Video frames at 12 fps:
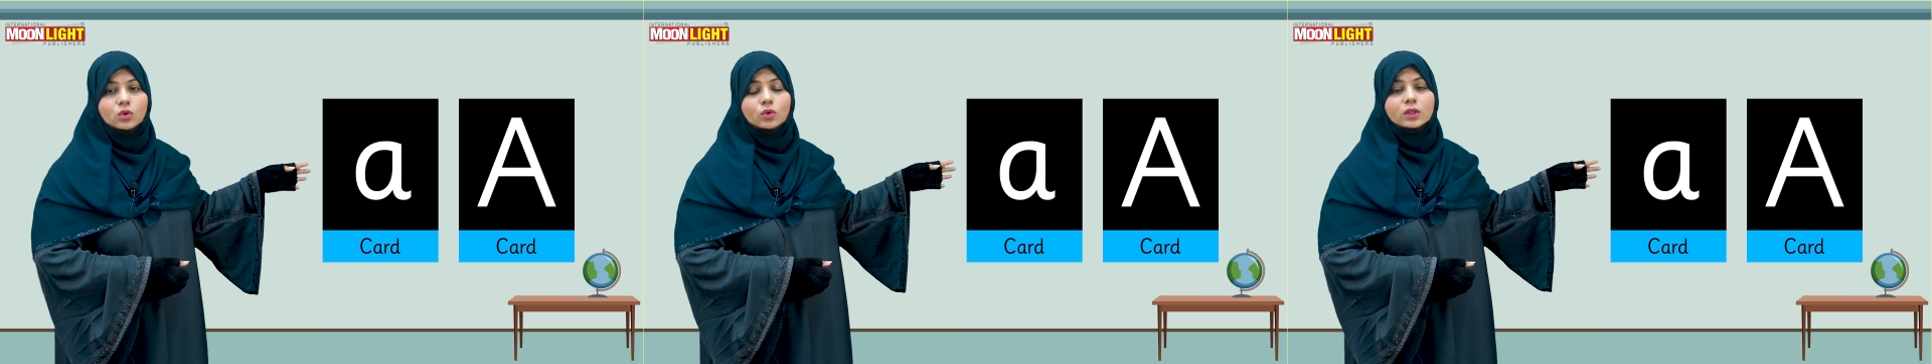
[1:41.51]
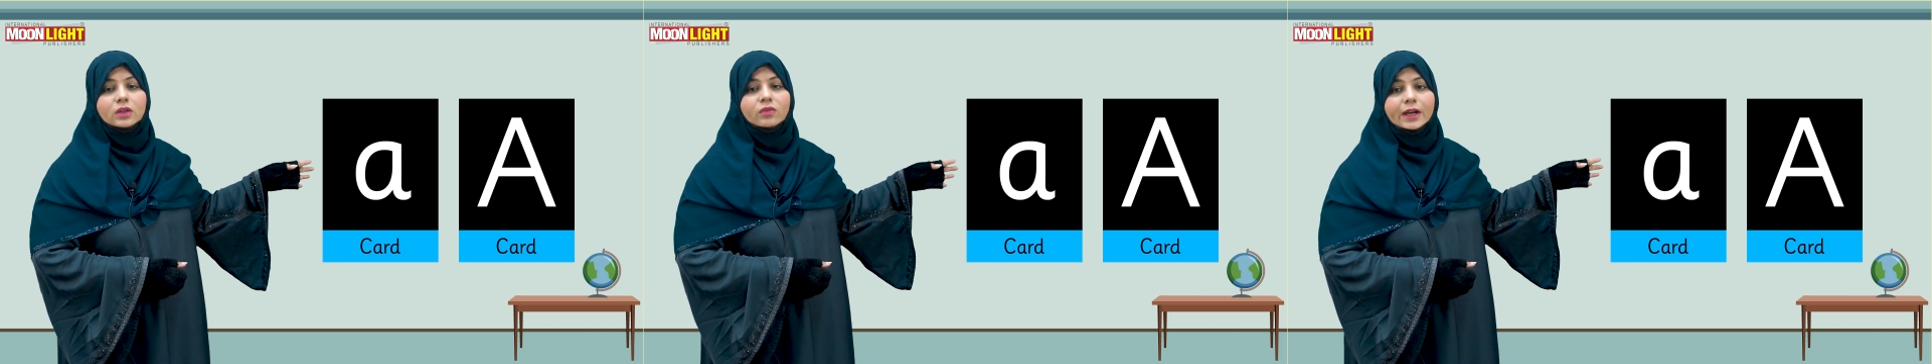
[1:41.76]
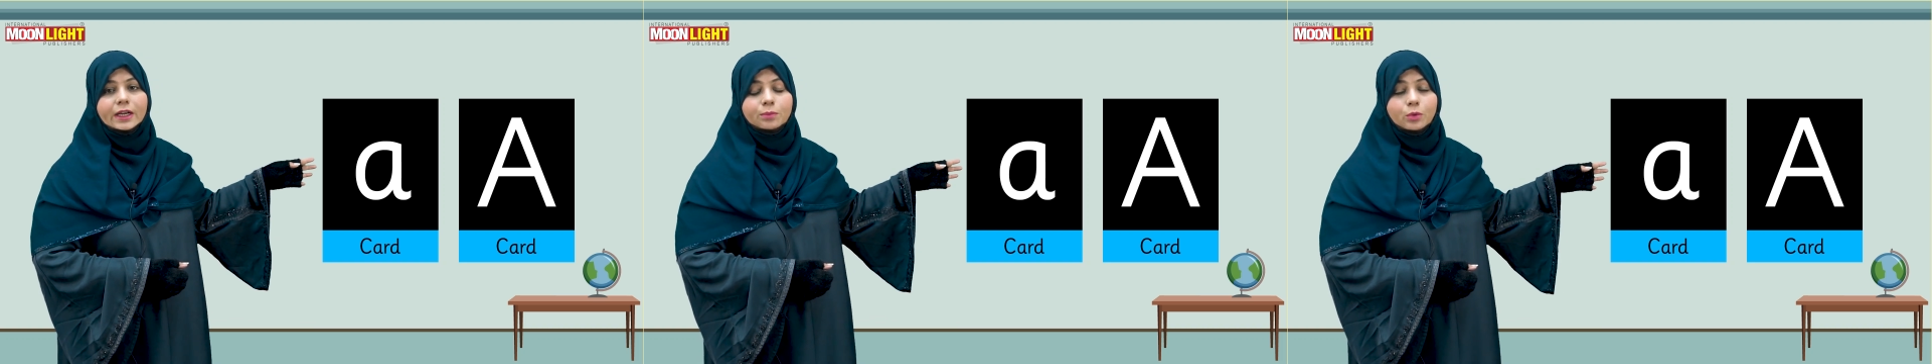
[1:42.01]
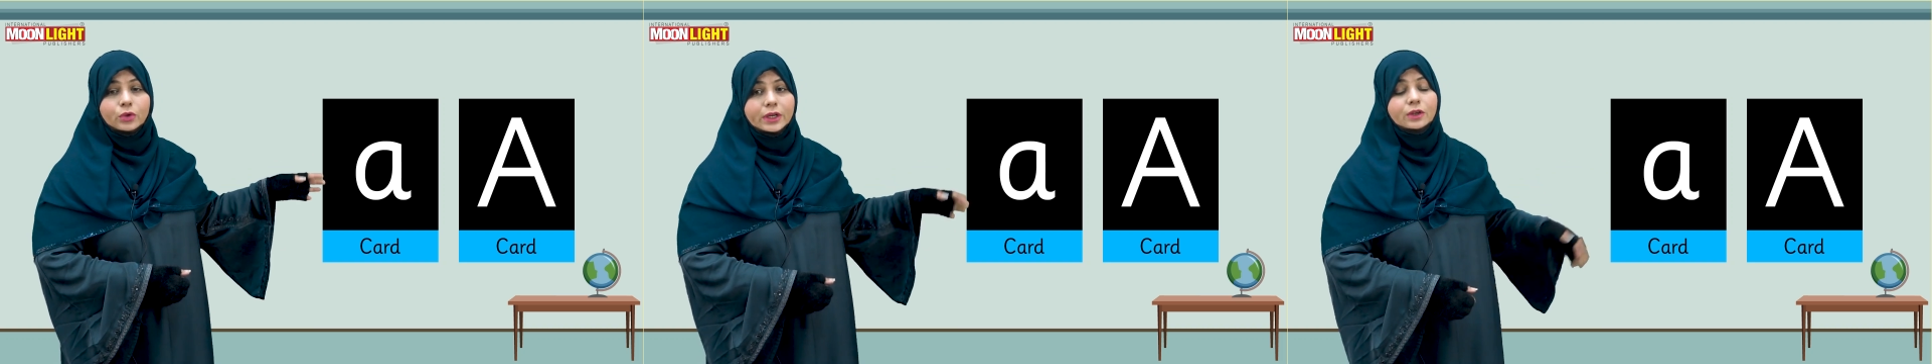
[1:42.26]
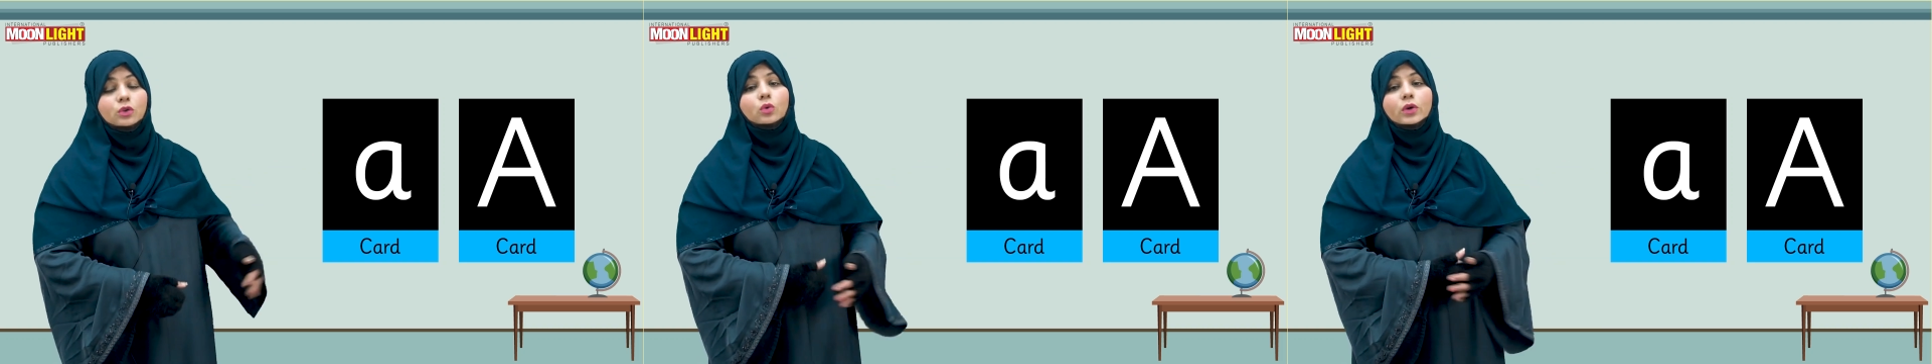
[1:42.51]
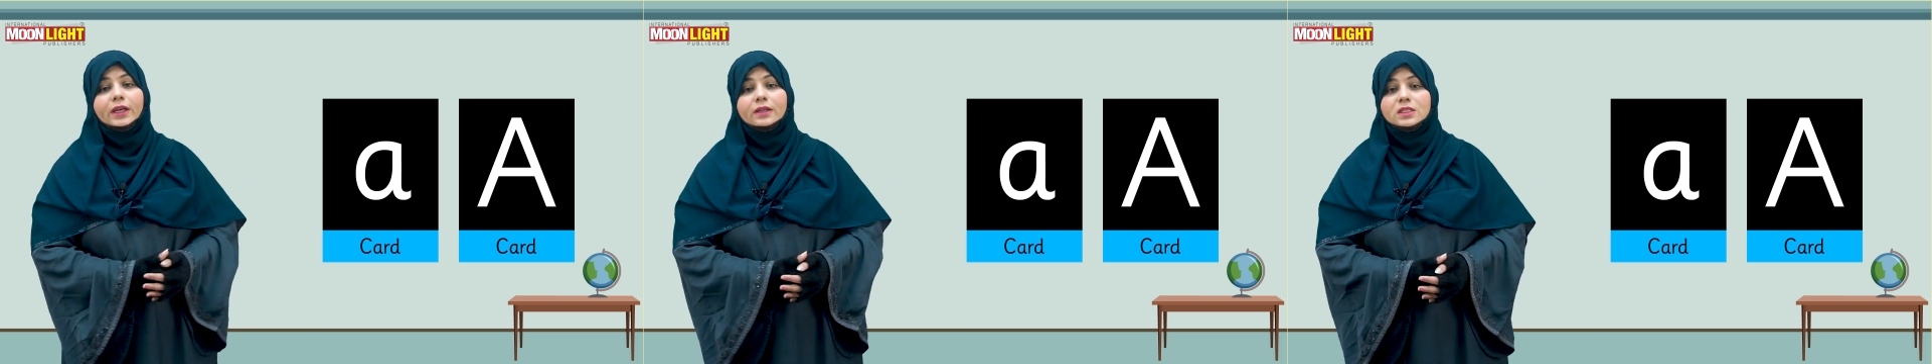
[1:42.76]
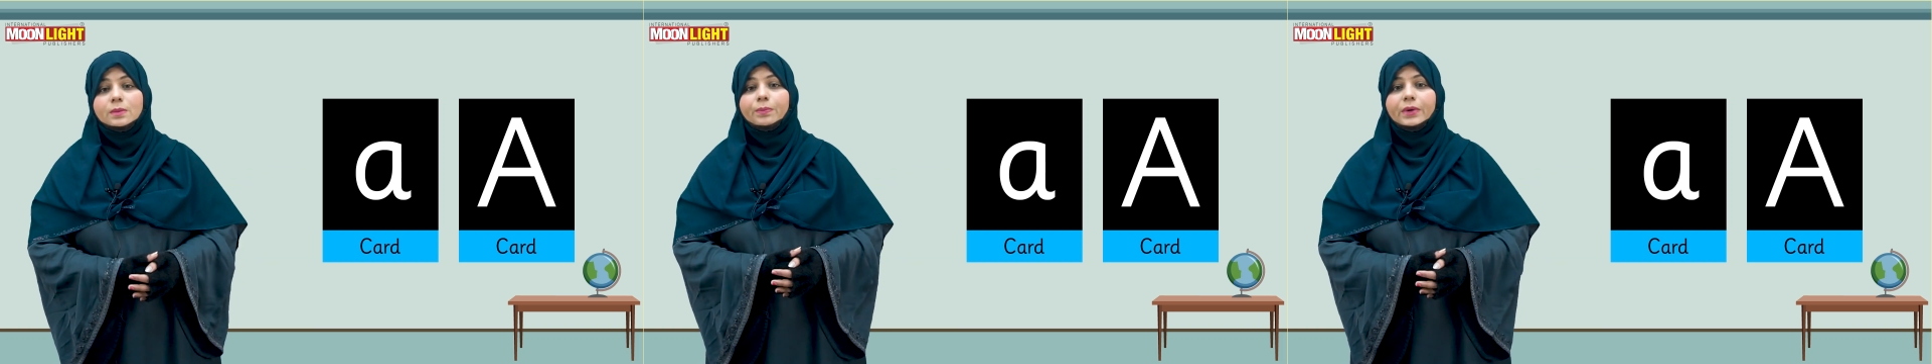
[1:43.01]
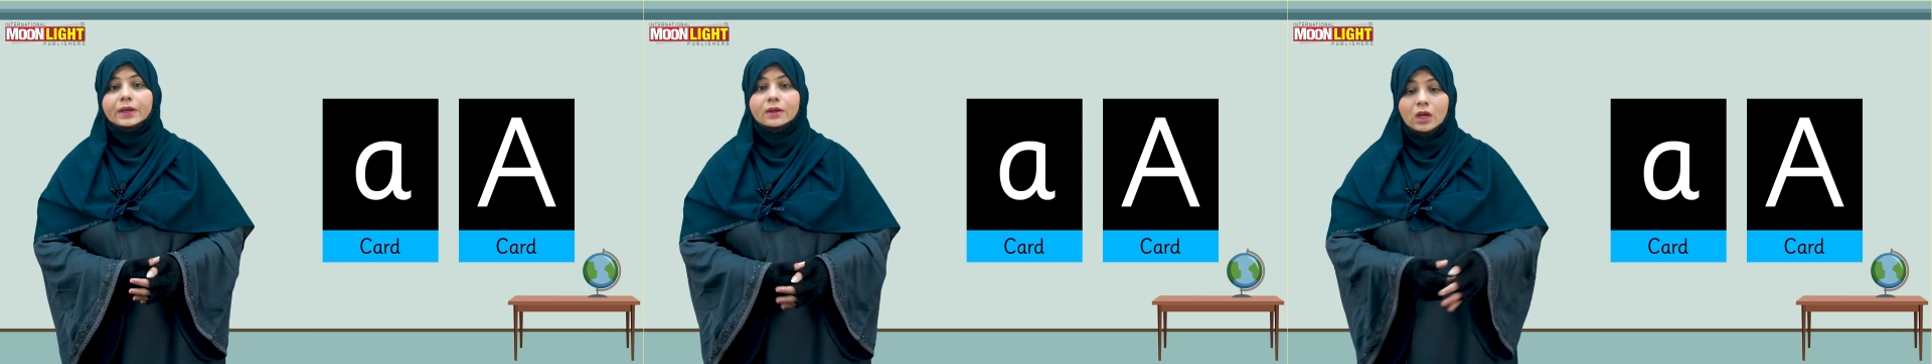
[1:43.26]
on the whiteboard and you can
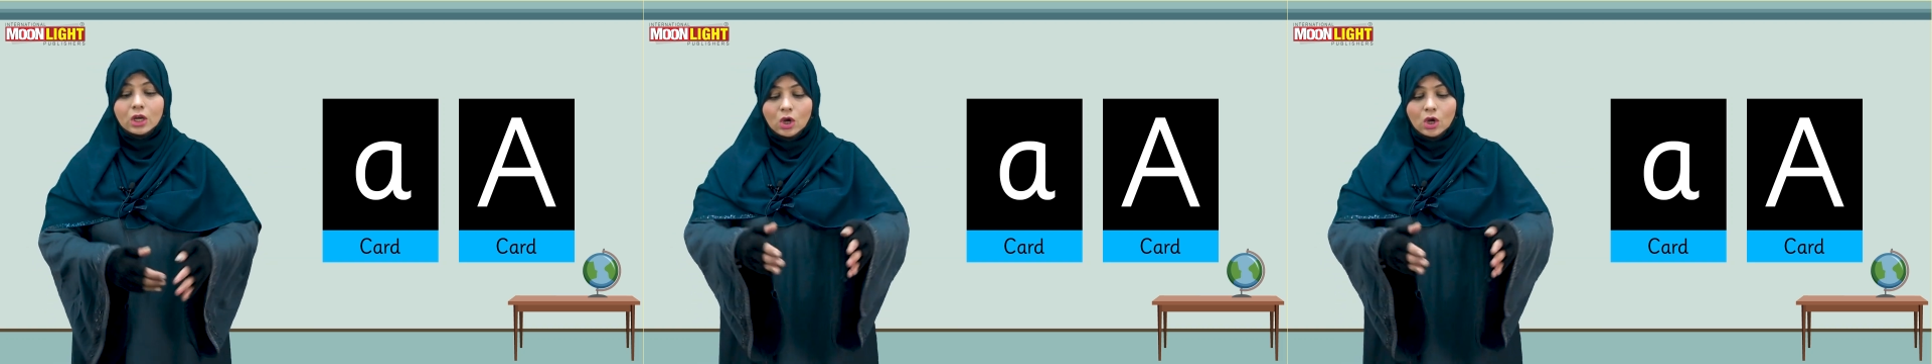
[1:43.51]
spread